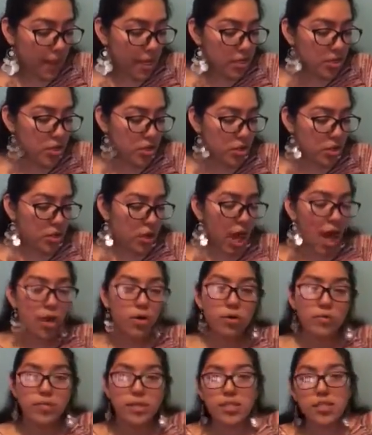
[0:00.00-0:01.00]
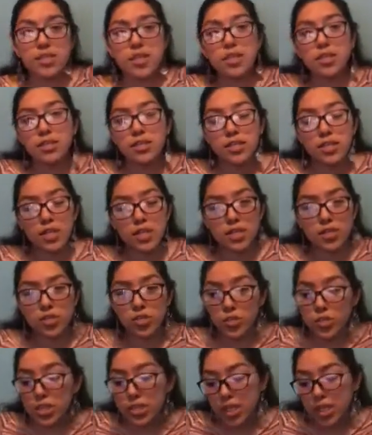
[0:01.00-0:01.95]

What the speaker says: So I will be starting to